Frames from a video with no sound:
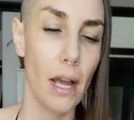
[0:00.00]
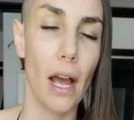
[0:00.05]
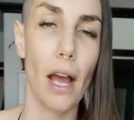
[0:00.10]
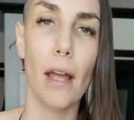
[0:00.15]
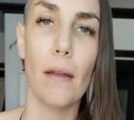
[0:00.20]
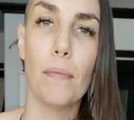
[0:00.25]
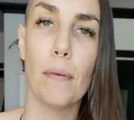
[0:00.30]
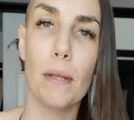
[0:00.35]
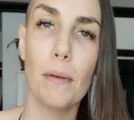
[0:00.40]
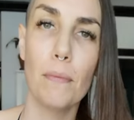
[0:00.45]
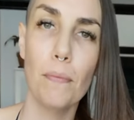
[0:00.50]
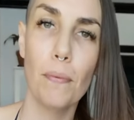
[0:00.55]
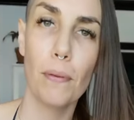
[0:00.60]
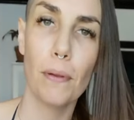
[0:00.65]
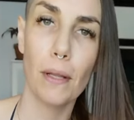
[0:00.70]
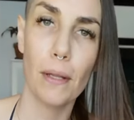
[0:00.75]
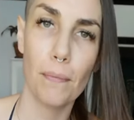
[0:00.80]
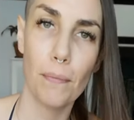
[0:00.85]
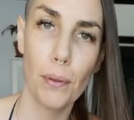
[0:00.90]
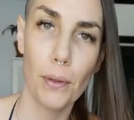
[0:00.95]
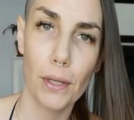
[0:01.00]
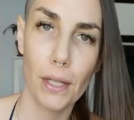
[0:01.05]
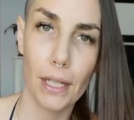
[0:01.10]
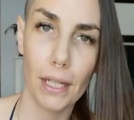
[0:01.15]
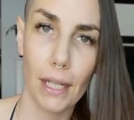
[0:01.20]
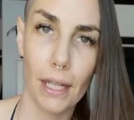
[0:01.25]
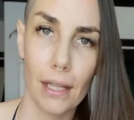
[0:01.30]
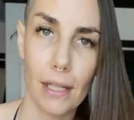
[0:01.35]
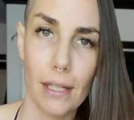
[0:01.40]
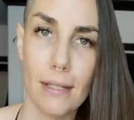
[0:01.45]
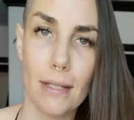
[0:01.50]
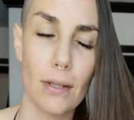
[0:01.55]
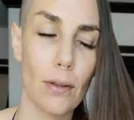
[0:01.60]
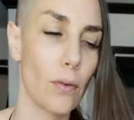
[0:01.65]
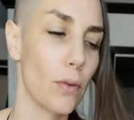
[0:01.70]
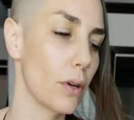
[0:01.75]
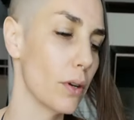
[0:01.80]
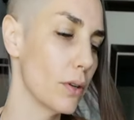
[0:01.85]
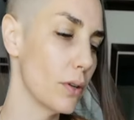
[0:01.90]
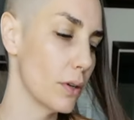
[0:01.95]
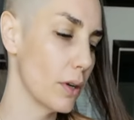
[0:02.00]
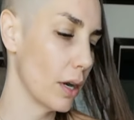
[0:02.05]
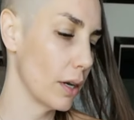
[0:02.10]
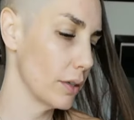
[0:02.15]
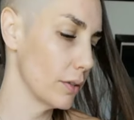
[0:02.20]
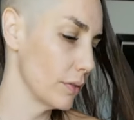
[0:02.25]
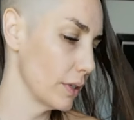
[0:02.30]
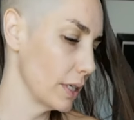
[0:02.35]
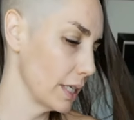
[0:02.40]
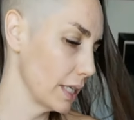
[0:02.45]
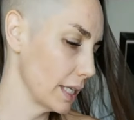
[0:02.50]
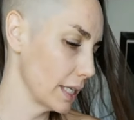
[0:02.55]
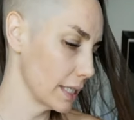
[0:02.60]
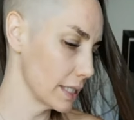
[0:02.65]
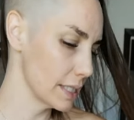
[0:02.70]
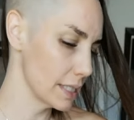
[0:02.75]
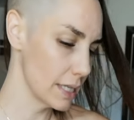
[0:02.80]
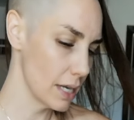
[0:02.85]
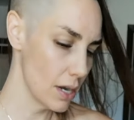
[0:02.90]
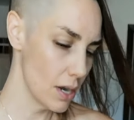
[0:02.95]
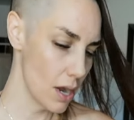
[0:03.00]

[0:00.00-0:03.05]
I've been putting these Oracle card readings